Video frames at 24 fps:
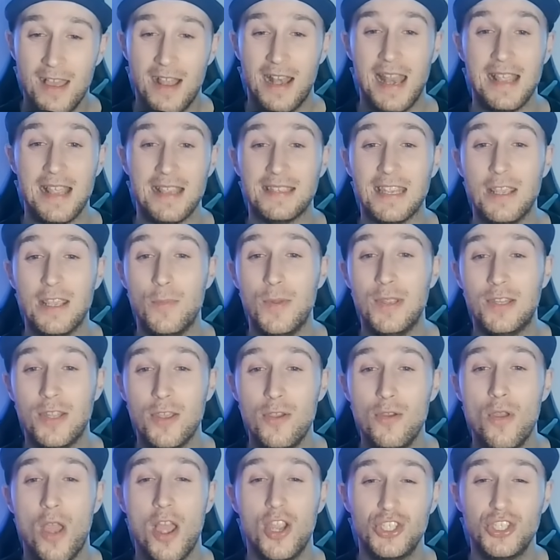Let's see, we
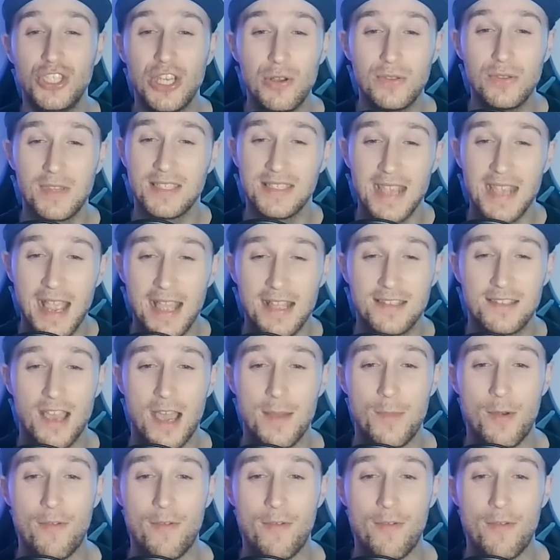do shield the second time